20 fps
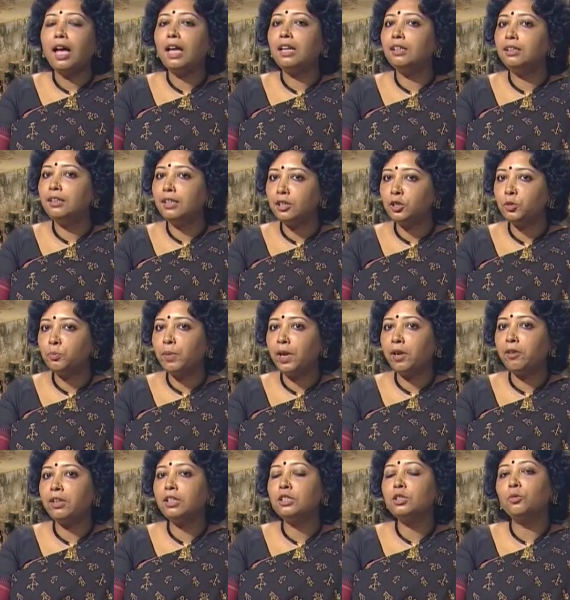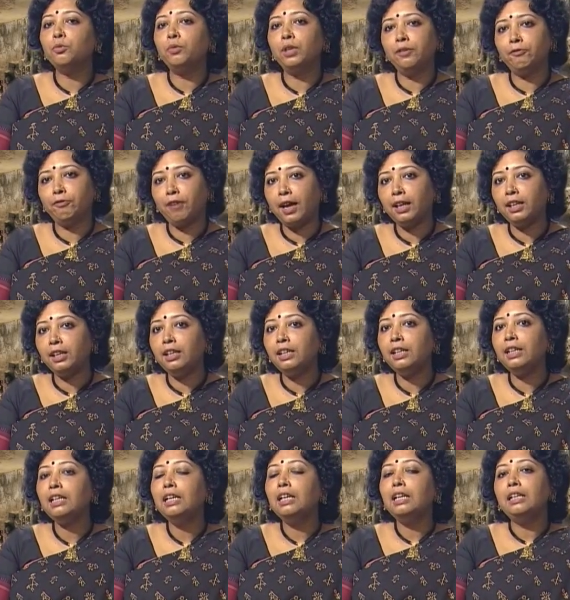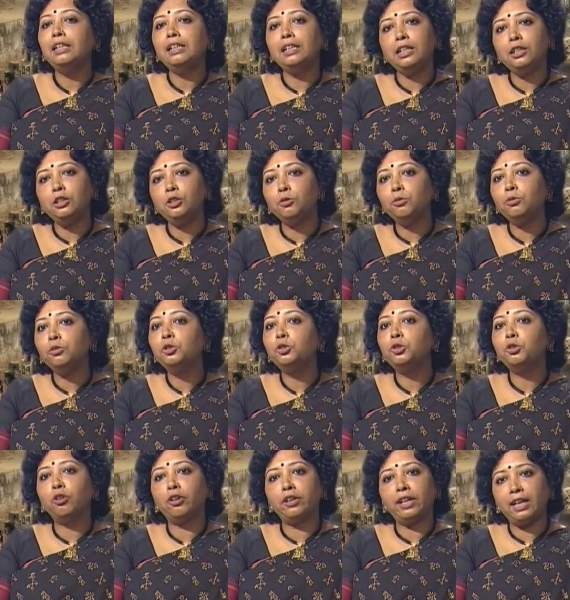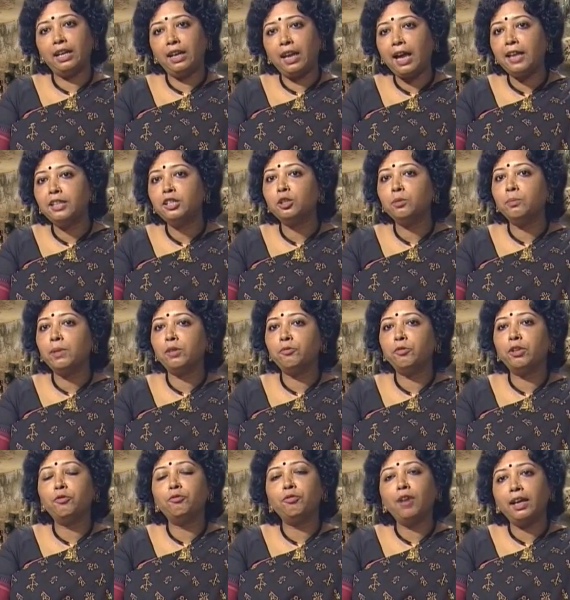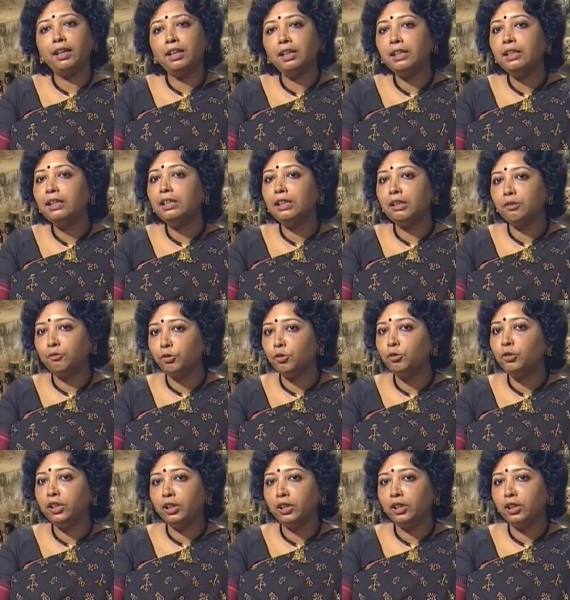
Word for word: And this merit will finally lead you to your enlightenment, will finally give you